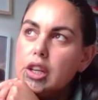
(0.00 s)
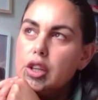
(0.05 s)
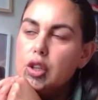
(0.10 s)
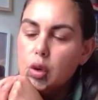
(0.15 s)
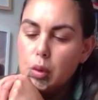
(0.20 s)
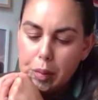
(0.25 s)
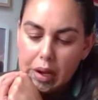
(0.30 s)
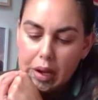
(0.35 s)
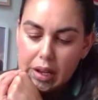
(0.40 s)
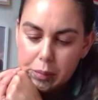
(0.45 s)

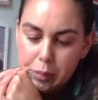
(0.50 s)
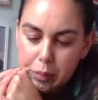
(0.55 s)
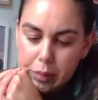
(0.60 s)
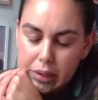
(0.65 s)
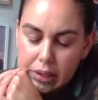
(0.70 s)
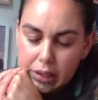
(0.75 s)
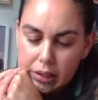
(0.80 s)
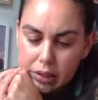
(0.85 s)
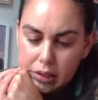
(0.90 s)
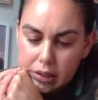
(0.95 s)
your
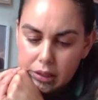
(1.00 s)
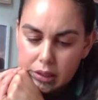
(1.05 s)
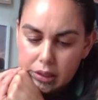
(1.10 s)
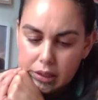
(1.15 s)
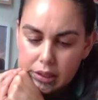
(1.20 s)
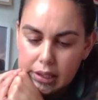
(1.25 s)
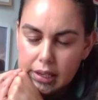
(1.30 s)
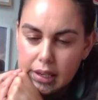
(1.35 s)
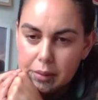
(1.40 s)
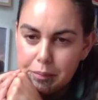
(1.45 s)
paper,
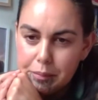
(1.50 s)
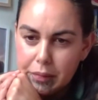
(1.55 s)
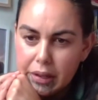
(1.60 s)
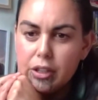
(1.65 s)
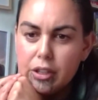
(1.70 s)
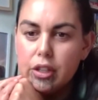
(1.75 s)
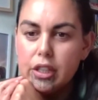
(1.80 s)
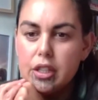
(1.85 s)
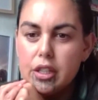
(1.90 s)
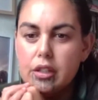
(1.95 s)
um,
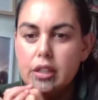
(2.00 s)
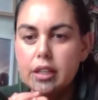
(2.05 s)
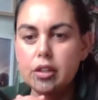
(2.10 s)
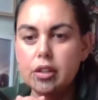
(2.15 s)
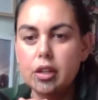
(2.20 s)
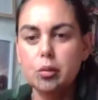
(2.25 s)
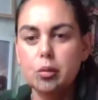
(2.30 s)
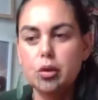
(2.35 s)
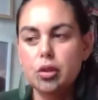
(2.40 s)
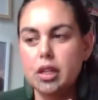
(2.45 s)
and I and
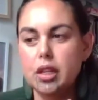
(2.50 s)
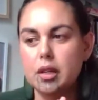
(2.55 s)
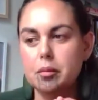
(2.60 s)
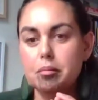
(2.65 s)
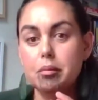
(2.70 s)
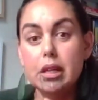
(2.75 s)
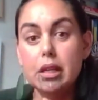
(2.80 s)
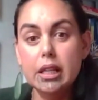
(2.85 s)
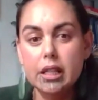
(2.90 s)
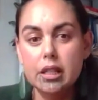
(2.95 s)
I want to
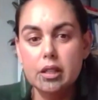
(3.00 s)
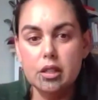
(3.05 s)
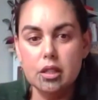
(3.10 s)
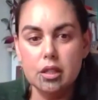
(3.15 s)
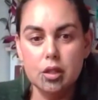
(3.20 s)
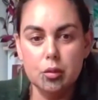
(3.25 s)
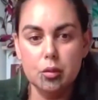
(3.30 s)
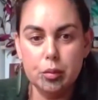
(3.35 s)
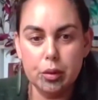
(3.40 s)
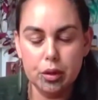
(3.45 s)
mihi
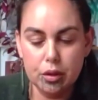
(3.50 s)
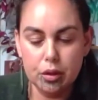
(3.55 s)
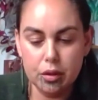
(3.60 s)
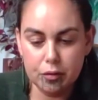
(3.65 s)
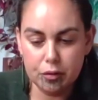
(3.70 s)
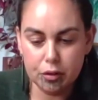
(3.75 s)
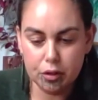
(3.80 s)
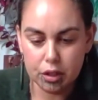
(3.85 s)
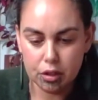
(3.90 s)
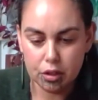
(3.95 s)
to you both
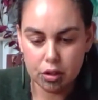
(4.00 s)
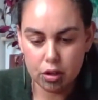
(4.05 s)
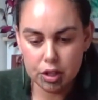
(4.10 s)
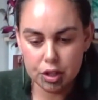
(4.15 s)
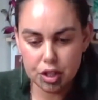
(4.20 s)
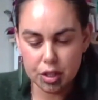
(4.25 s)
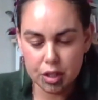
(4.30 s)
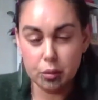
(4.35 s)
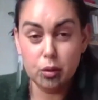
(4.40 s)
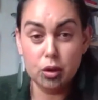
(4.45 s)
for
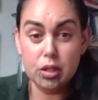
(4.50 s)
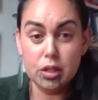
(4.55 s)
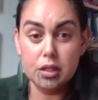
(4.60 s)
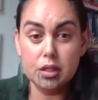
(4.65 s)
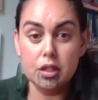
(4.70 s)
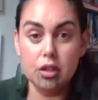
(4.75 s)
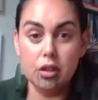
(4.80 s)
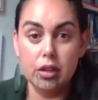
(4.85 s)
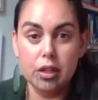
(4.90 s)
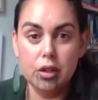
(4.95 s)
acknowledging what
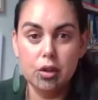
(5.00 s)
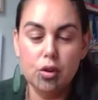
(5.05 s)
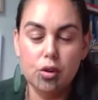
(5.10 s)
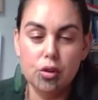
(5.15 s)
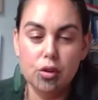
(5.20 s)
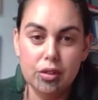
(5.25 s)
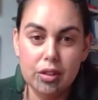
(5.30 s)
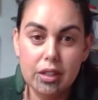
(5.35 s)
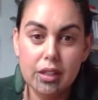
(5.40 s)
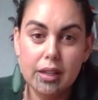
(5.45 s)
is going
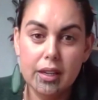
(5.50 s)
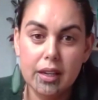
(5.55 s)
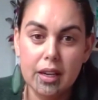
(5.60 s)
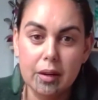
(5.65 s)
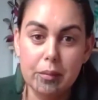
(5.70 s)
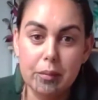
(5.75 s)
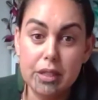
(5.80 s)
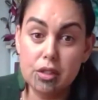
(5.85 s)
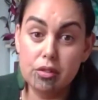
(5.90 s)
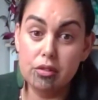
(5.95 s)
on
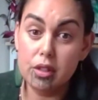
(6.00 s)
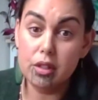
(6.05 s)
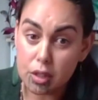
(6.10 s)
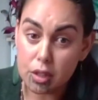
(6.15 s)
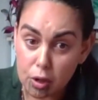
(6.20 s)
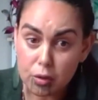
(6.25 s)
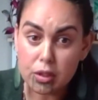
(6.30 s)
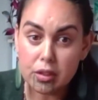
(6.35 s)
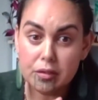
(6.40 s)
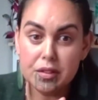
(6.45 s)
um, as a
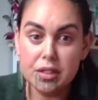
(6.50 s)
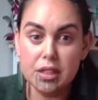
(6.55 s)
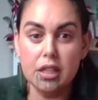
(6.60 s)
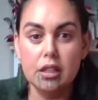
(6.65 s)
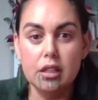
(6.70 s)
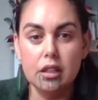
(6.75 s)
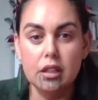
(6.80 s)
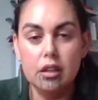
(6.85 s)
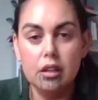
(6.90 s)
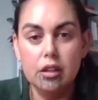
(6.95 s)
result of
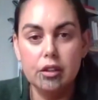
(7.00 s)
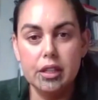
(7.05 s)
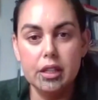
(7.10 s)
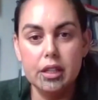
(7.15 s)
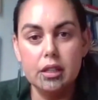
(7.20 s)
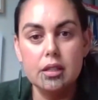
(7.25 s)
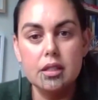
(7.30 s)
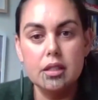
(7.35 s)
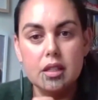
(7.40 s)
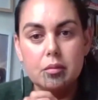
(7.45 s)
settler
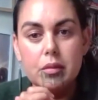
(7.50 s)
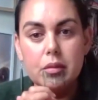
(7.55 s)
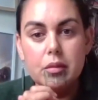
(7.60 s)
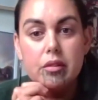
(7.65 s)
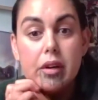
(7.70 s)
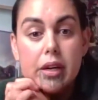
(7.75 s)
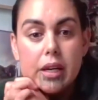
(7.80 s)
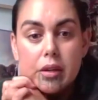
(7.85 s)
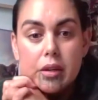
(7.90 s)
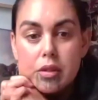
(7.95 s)
colonialism
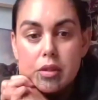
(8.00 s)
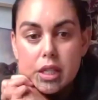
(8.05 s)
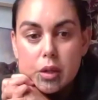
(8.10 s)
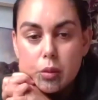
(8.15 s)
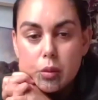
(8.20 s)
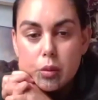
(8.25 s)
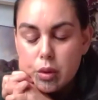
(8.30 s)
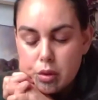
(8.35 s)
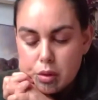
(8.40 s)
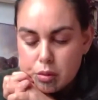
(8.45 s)
around
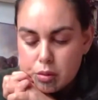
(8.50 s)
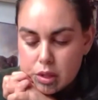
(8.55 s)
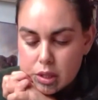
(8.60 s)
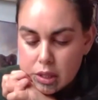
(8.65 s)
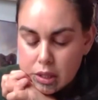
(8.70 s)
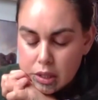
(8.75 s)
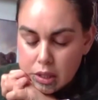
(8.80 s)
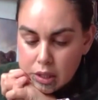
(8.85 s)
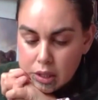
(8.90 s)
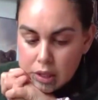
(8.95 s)
our world,